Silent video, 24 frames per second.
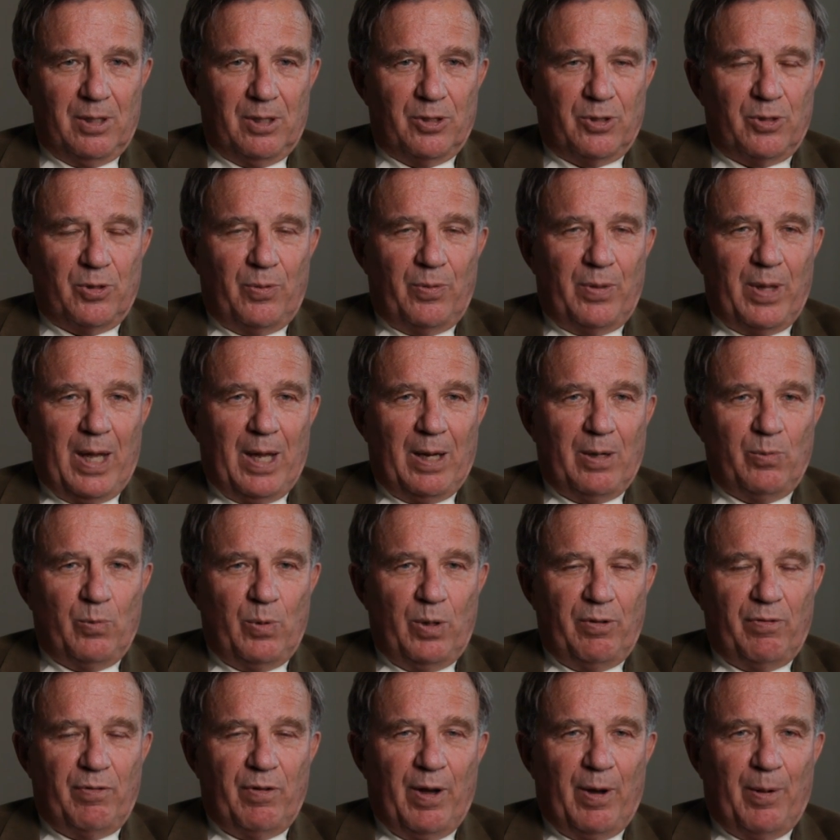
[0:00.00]
So then
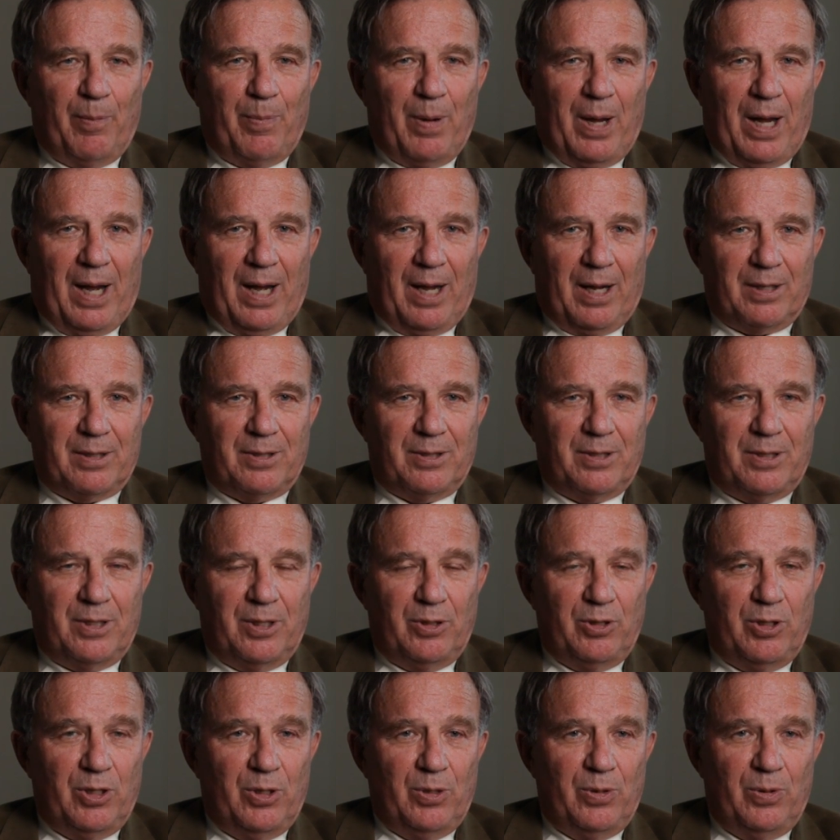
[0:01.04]
we fell back
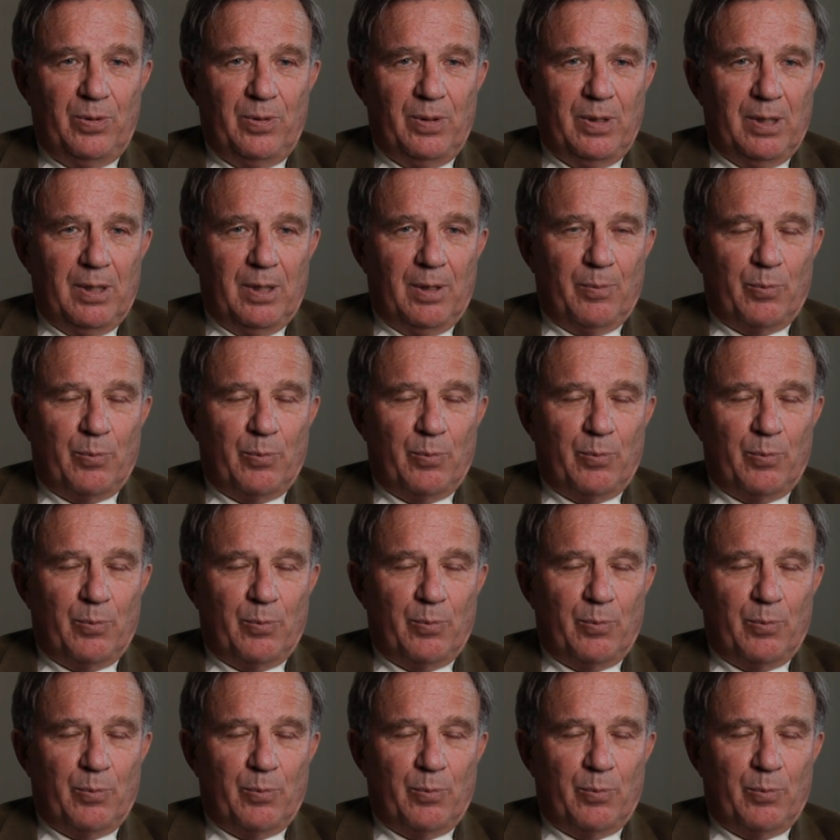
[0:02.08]
to new